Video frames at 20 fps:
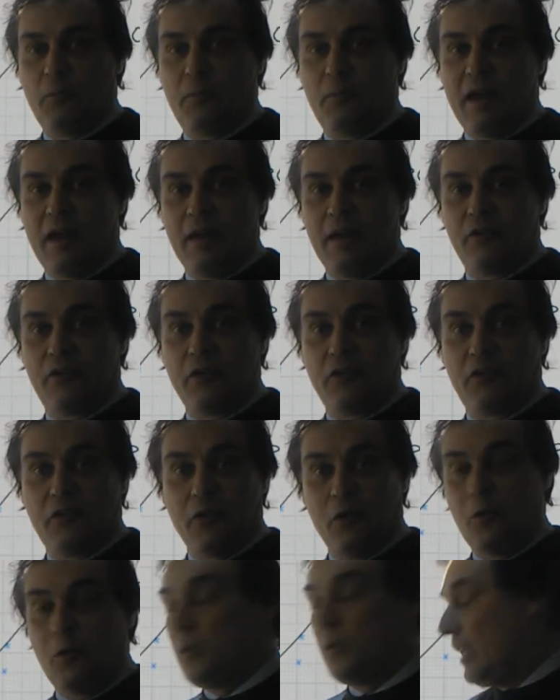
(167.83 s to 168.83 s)
be, to
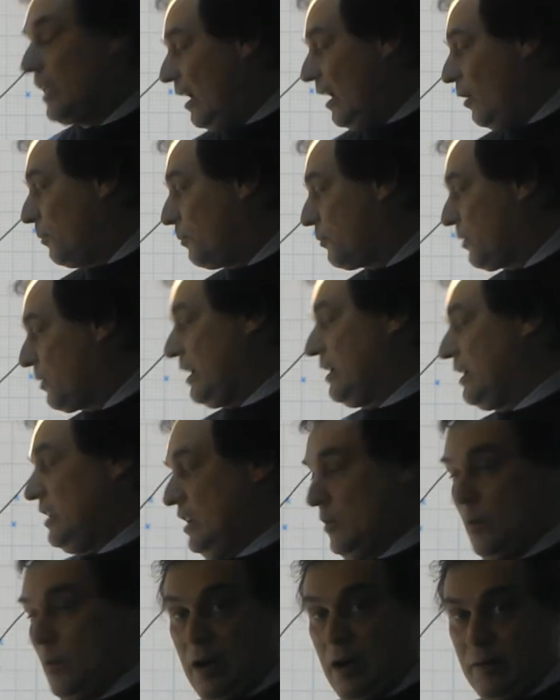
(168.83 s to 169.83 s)
do with how brainy
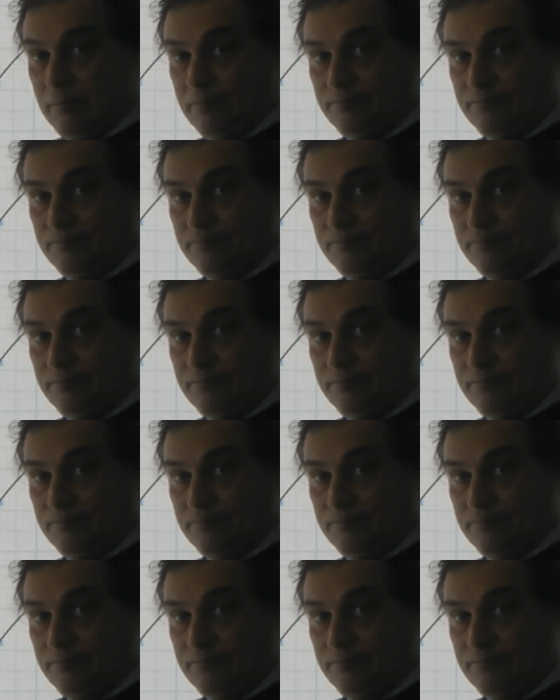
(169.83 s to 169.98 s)
you are.